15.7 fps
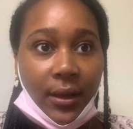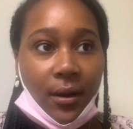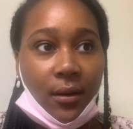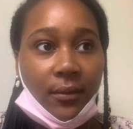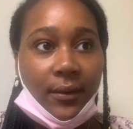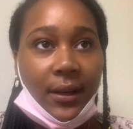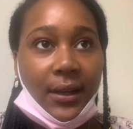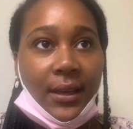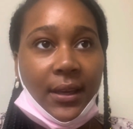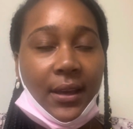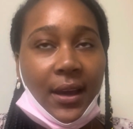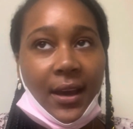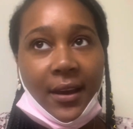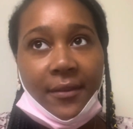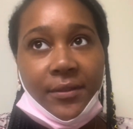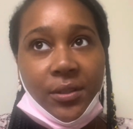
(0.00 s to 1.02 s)
already. I
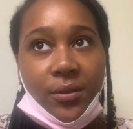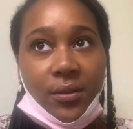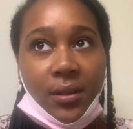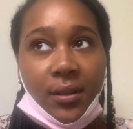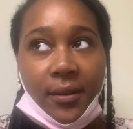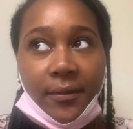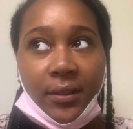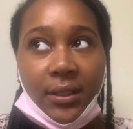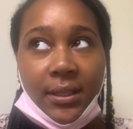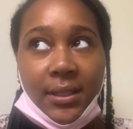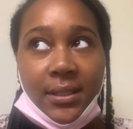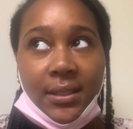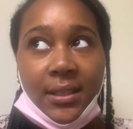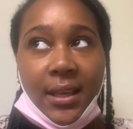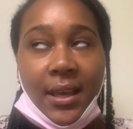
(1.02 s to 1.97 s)
have 2 deliveries,